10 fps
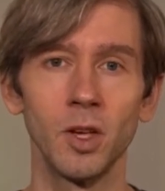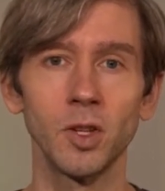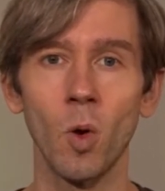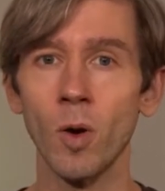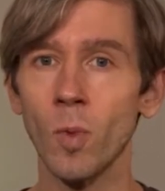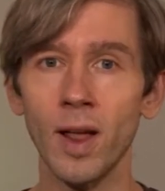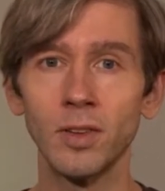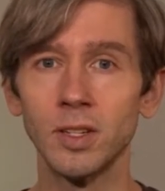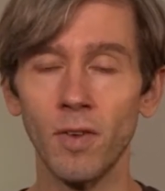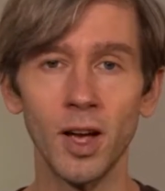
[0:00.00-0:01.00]
So on
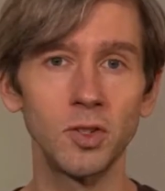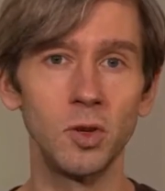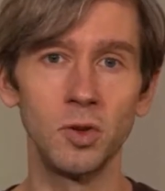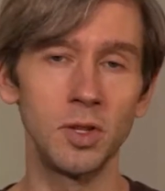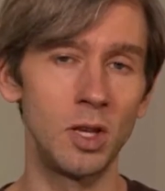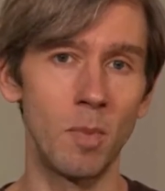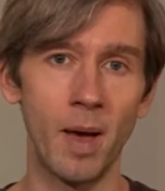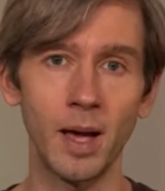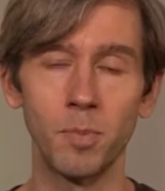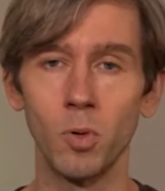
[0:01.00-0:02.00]
whatever device you're using, your
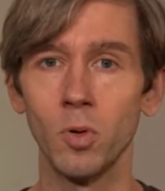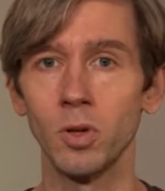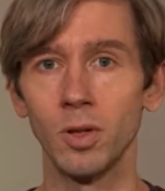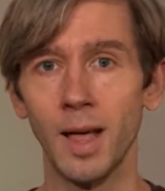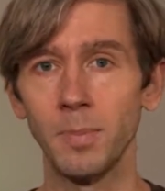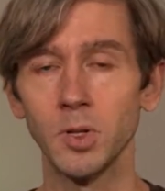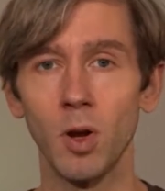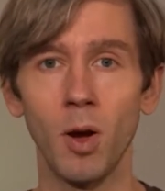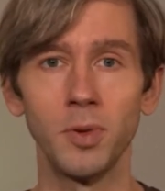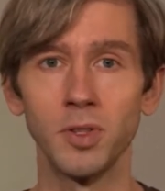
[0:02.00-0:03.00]
MacBook, your
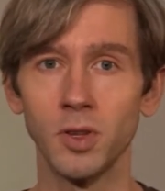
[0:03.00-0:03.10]
laptop, your